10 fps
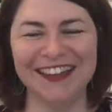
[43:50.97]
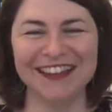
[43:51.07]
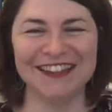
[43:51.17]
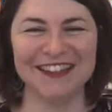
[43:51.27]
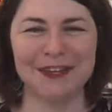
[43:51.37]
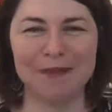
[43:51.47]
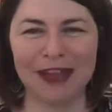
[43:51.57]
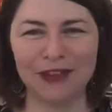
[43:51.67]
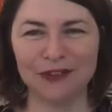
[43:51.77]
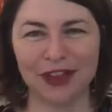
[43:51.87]
See,
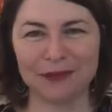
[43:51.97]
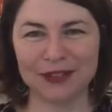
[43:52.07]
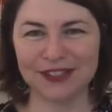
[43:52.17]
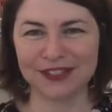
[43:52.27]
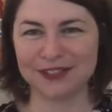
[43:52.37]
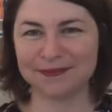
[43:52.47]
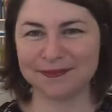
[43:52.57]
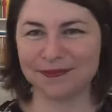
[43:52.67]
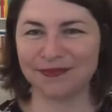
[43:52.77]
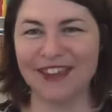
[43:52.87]
Matt, you're famous.
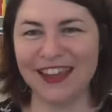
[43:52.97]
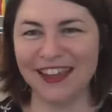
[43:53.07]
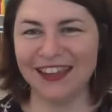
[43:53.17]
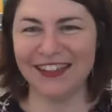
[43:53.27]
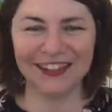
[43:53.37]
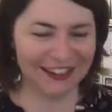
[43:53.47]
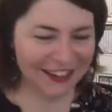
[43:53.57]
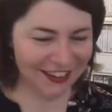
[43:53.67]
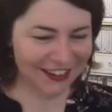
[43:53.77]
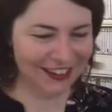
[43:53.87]

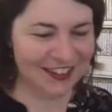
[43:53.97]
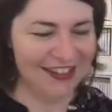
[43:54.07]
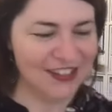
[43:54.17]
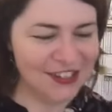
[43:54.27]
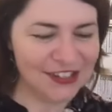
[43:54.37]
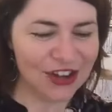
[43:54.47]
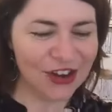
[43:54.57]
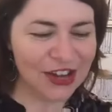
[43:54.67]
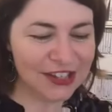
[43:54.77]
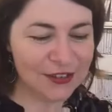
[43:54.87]
So
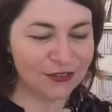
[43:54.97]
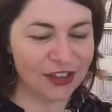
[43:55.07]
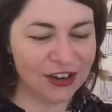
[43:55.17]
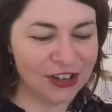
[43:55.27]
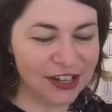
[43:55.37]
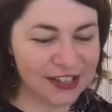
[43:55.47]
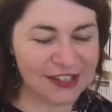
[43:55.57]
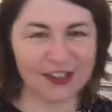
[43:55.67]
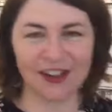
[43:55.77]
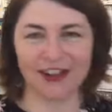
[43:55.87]
it's very
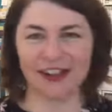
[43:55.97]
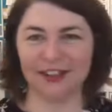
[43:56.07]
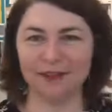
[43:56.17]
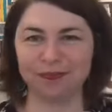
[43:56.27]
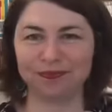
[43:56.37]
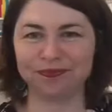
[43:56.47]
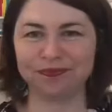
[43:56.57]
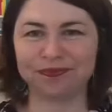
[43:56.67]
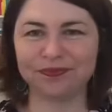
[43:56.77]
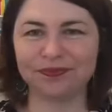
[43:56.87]
exciting.
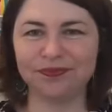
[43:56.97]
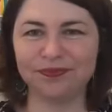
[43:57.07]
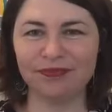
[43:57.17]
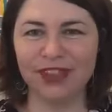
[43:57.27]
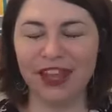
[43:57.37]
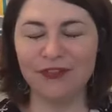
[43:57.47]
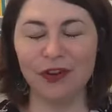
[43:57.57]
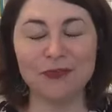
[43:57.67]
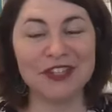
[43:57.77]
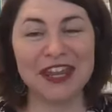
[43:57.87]

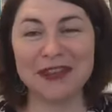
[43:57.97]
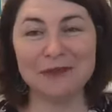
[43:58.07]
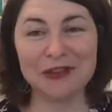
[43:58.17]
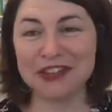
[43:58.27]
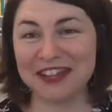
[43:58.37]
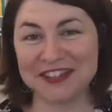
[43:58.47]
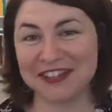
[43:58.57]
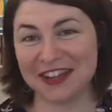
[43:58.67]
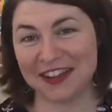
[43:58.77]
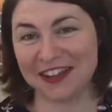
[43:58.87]
From
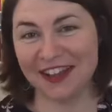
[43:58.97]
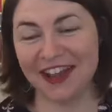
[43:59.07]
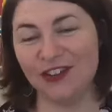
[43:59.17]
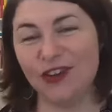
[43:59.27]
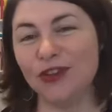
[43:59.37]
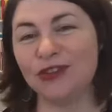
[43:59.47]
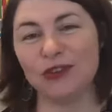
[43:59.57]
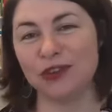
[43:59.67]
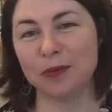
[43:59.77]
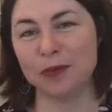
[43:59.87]
Timor-Leste. And who
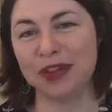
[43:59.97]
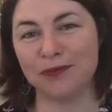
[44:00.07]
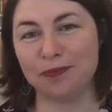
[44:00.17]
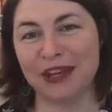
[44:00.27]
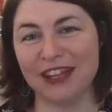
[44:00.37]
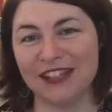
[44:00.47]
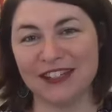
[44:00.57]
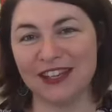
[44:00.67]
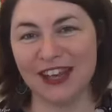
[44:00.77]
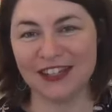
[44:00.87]
thought? You probably have better internet